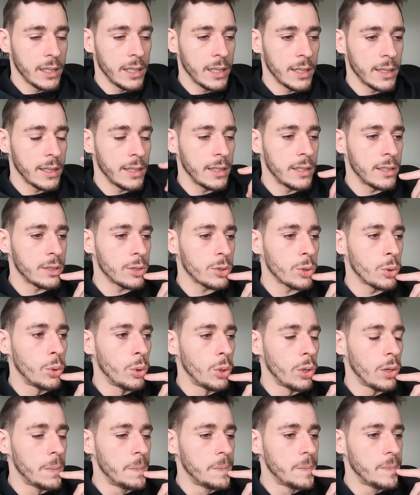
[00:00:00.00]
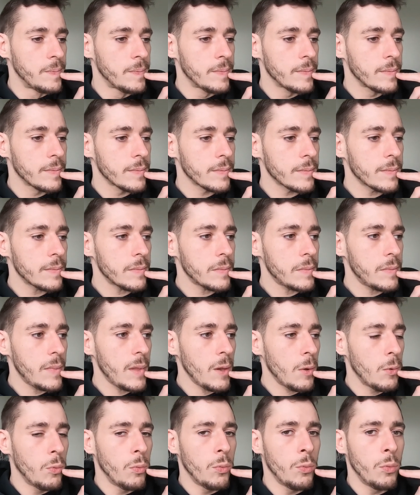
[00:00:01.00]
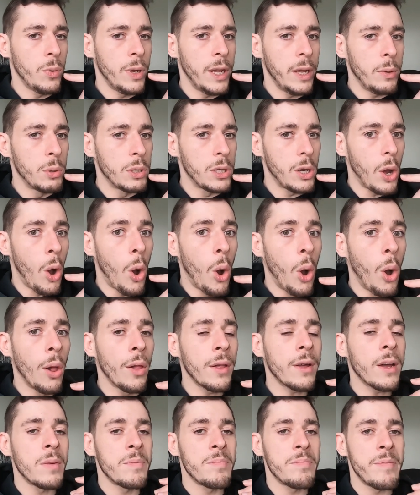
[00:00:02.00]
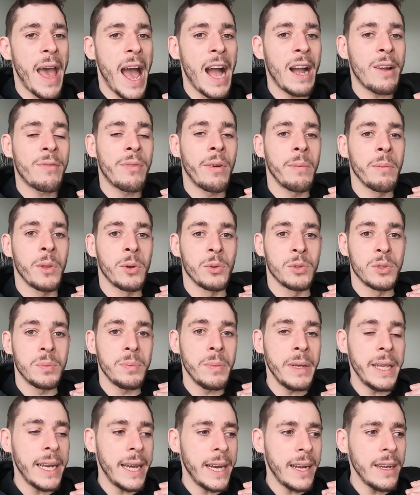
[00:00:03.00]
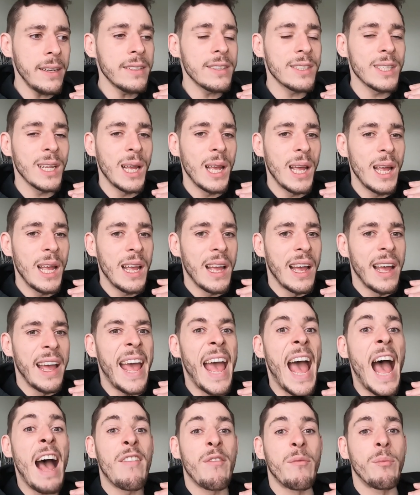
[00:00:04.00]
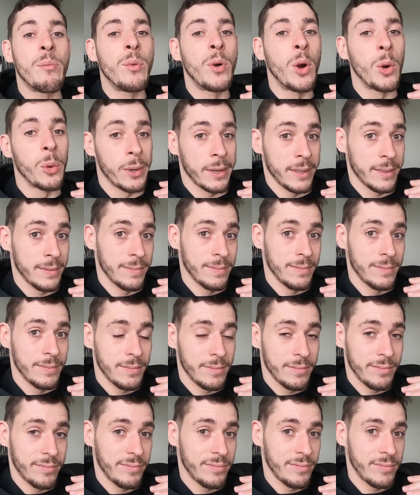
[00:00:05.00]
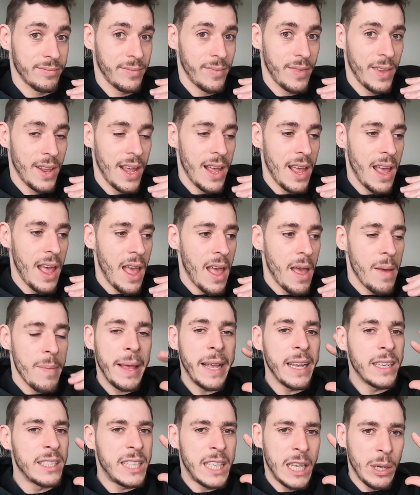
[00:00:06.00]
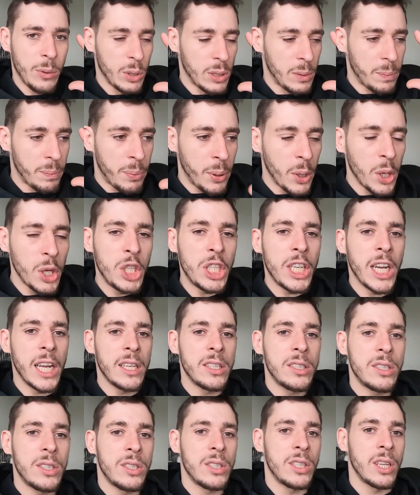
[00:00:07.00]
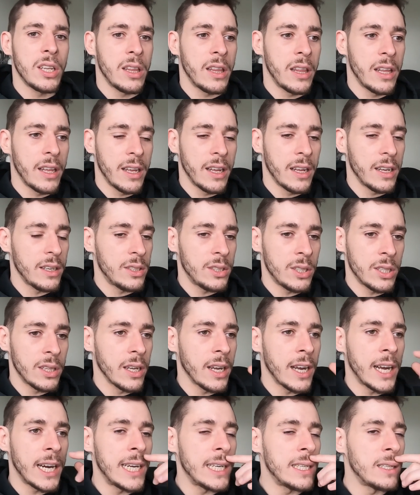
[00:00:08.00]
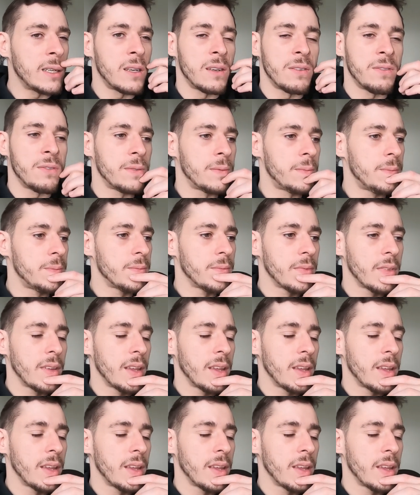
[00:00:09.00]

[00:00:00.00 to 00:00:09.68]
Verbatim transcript: in, in his school, we would all come back from those meetings half broken. Because he would push us to the, to the kind of